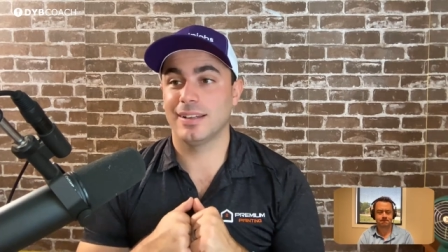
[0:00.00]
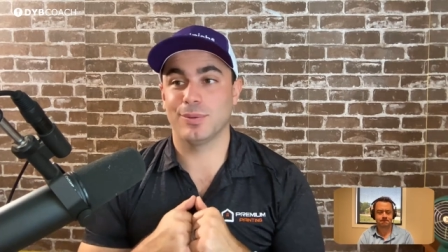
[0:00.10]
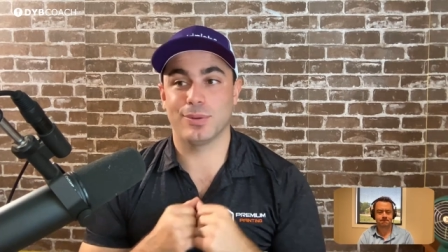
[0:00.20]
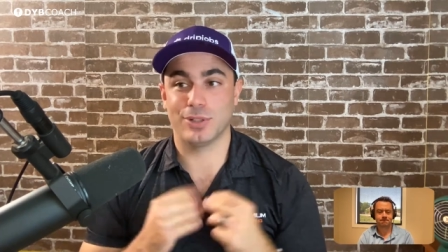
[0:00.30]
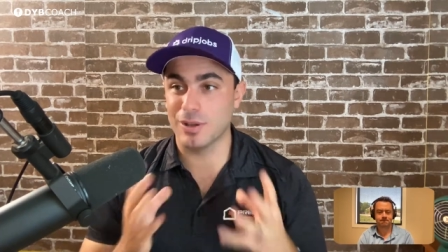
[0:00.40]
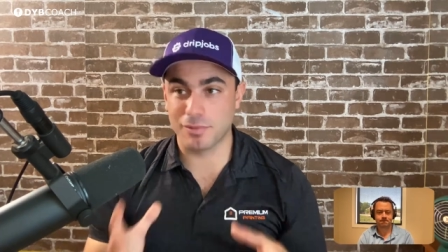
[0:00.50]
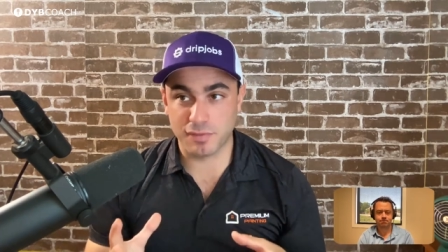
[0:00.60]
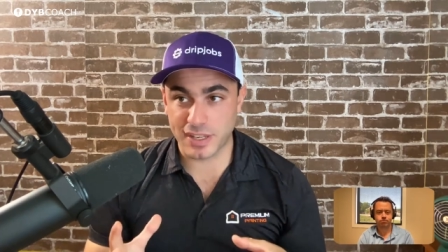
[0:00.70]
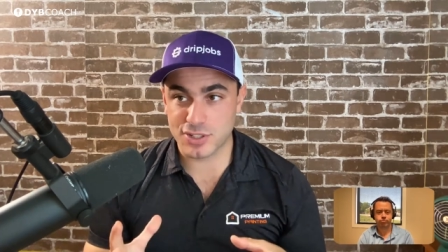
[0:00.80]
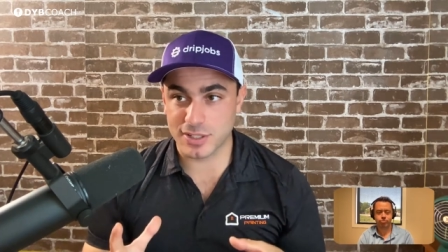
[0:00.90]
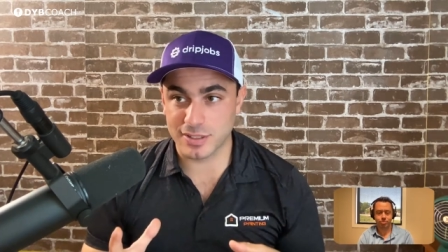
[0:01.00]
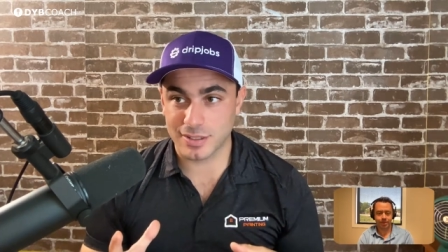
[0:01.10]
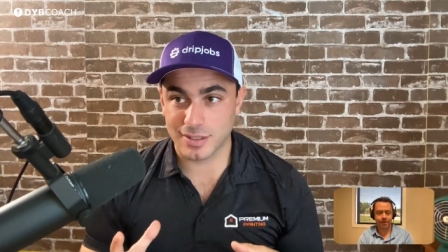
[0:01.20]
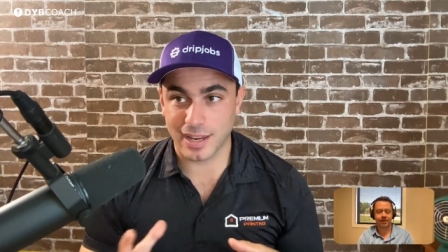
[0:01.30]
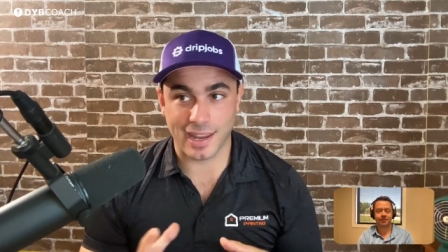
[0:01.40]
when you have a
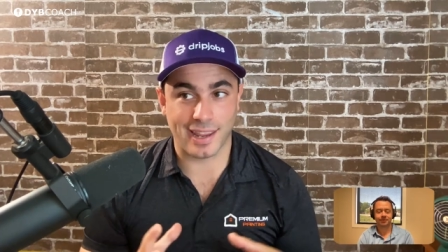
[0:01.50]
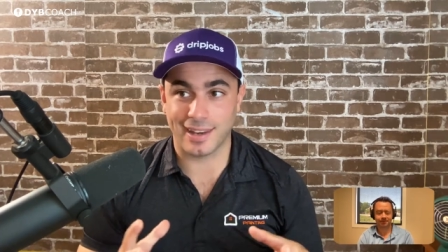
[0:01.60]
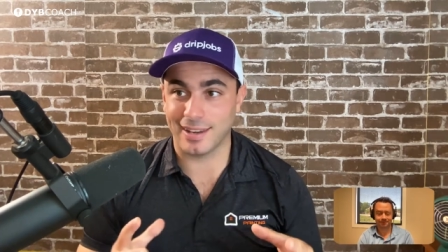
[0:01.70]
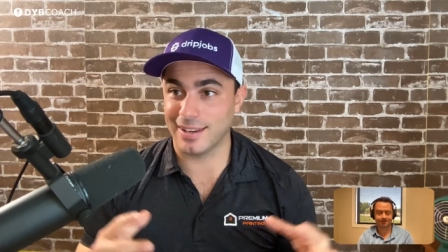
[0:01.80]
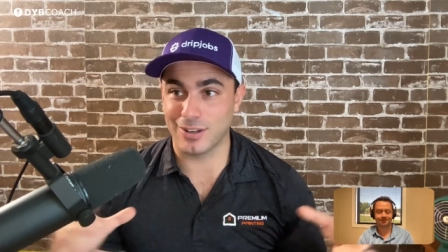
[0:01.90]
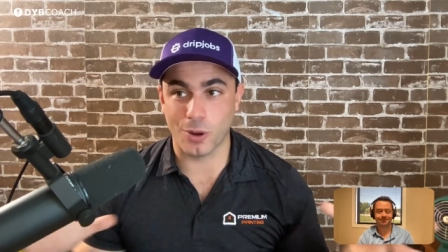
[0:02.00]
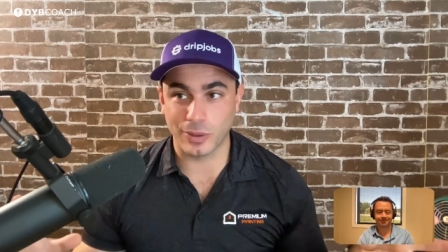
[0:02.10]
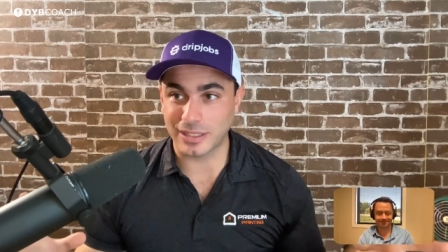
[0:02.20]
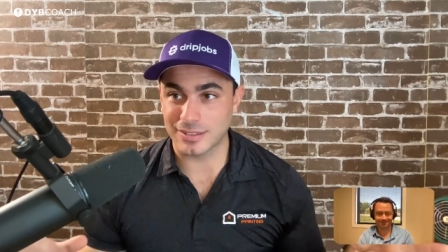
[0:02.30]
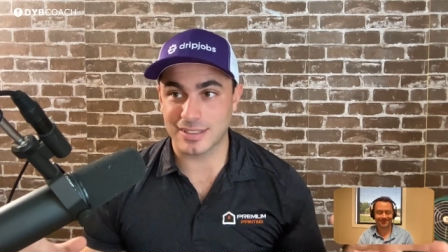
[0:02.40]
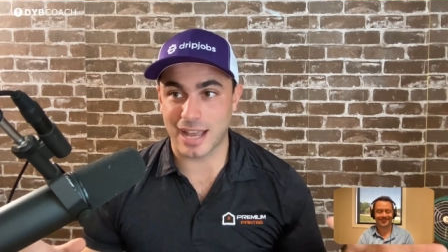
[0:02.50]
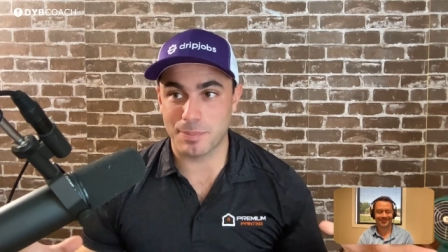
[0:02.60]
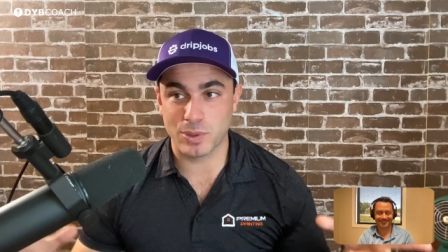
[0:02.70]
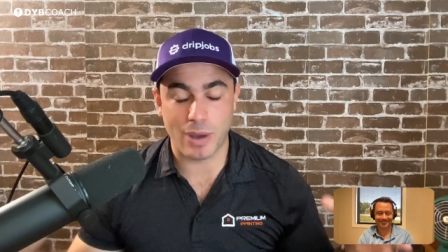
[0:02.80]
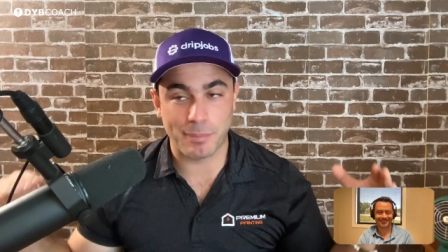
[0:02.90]
vision and no one can
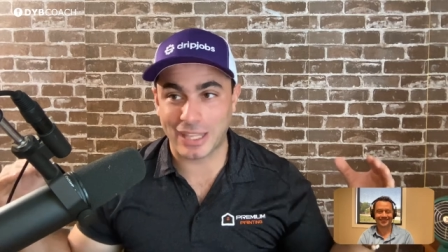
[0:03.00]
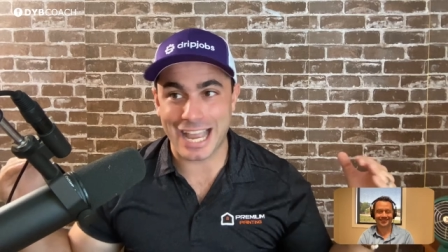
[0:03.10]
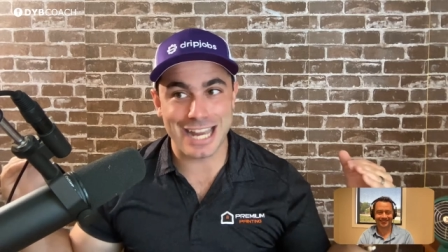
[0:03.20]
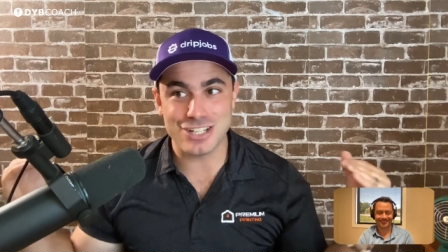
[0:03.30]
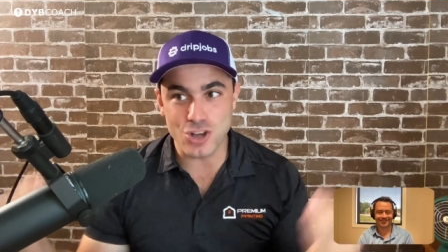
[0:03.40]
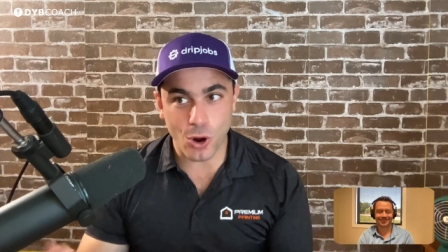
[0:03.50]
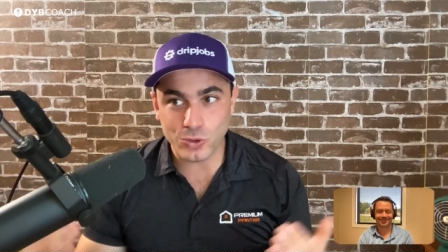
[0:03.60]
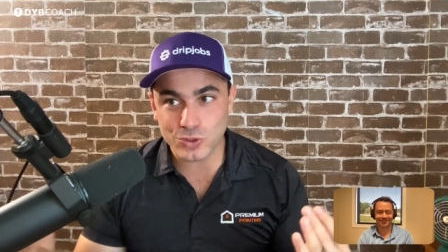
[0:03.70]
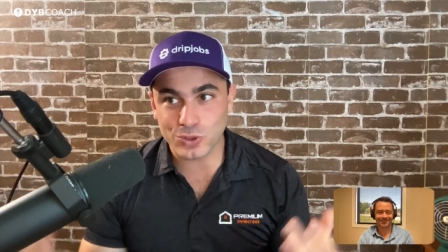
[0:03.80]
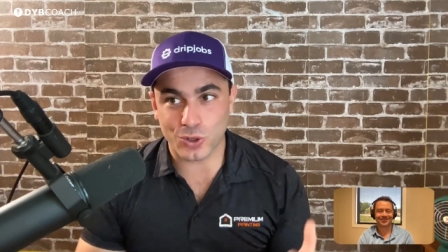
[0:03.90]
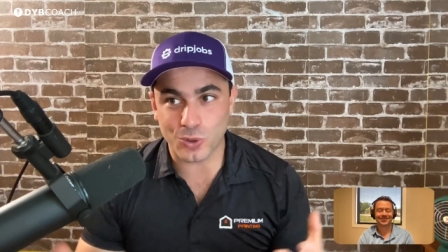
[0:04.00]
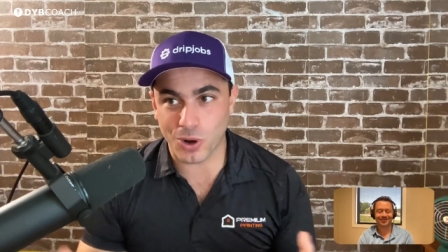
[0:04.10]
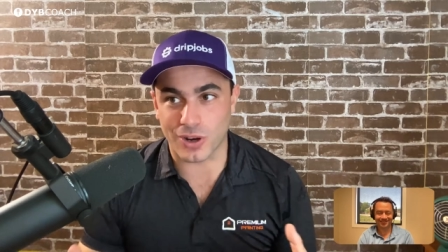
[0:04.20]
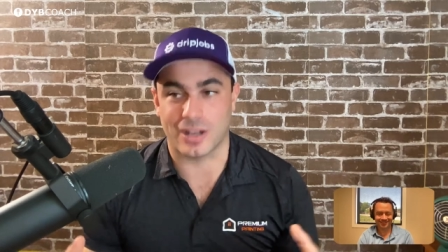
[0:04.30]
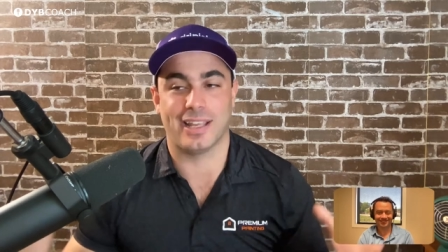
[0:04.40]
stop you i'm like i know this is going to
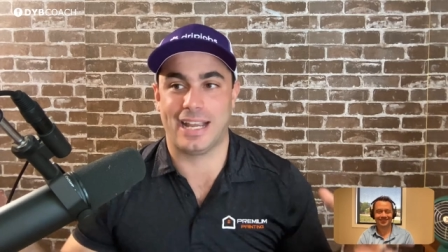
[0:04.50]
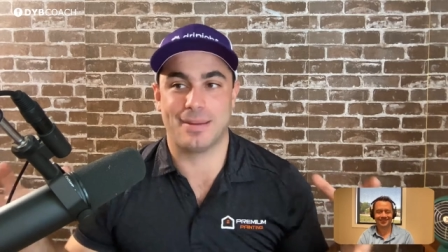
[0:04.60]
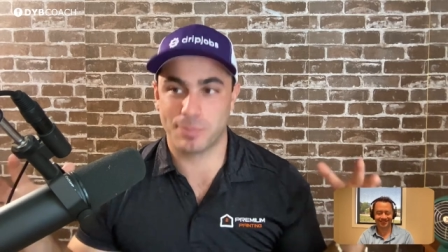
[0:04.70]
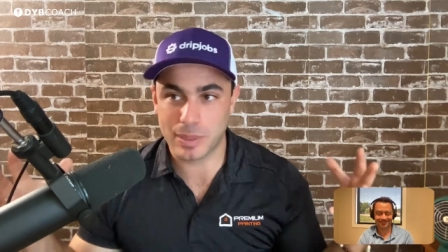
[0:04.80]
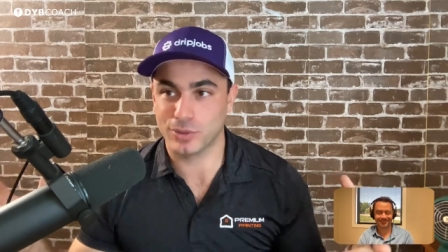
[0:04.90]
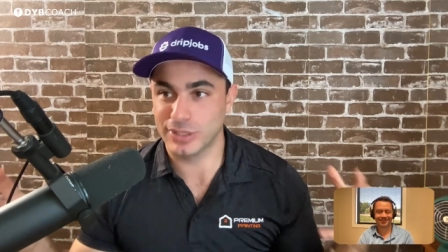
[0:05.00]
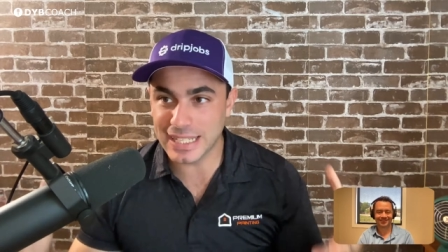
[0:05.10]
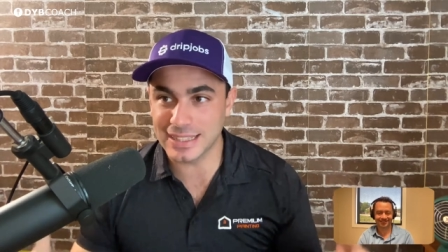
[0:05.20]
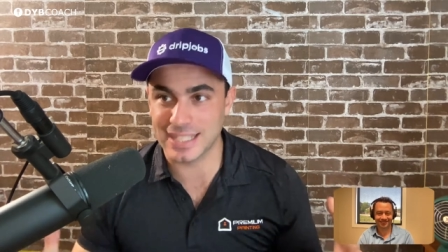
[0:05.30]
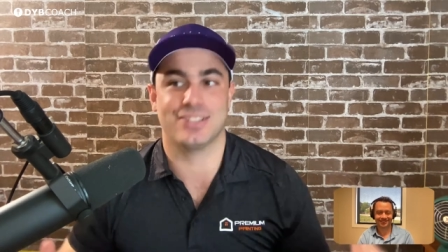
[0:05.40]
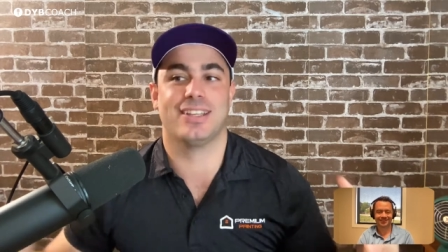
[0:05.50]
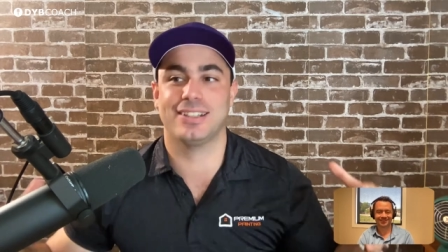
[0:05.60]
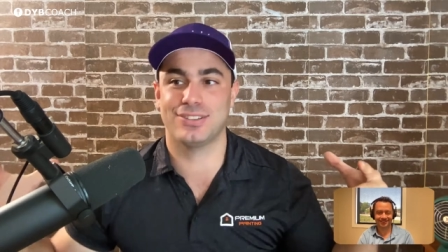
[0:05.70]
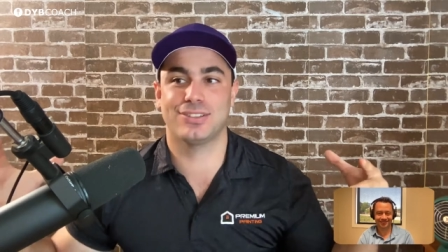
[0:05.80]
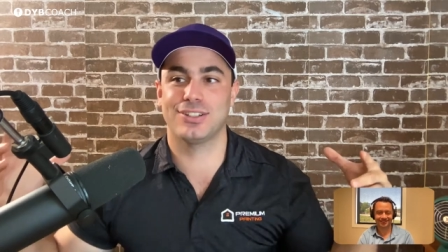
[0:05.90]
work like people need this like
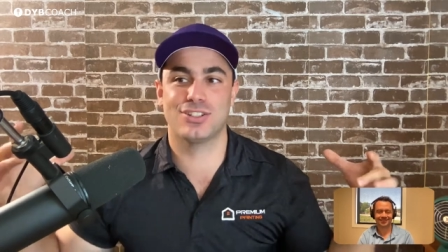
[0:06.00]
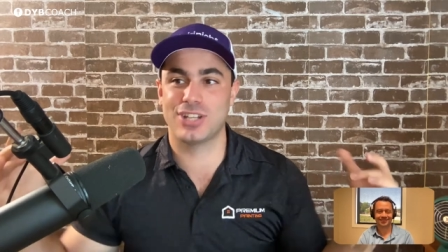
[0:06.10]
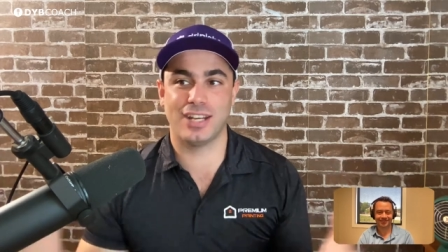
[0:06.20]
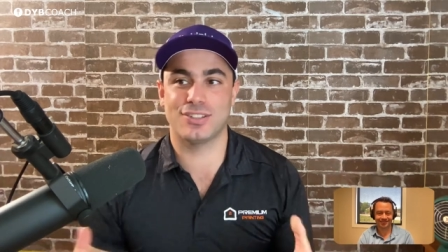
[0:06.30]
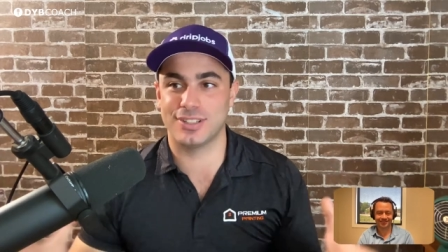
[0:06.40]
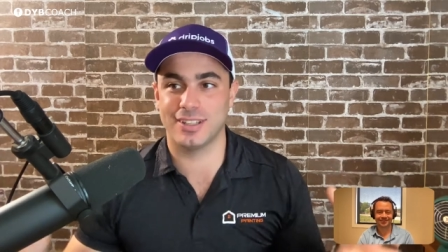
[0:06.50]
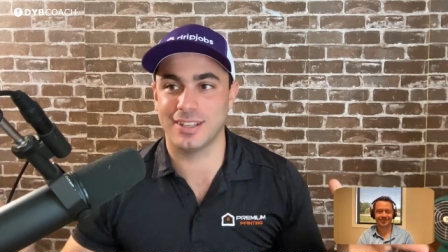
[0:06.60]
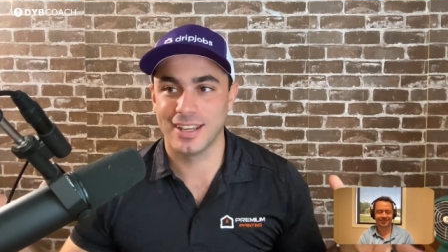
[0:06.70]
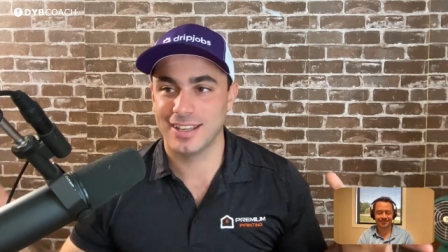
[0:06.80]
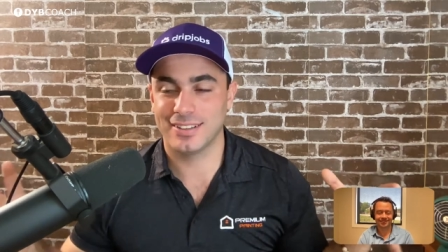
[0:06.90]
this is going to change the